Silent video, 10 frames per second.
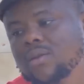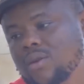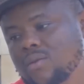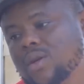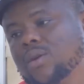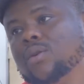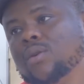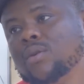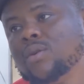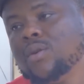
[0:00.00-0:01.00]
Don't worry.
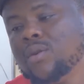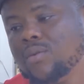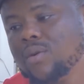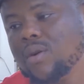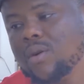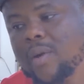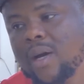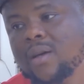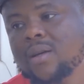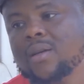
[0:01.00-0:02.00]
Oh, okay, Mama.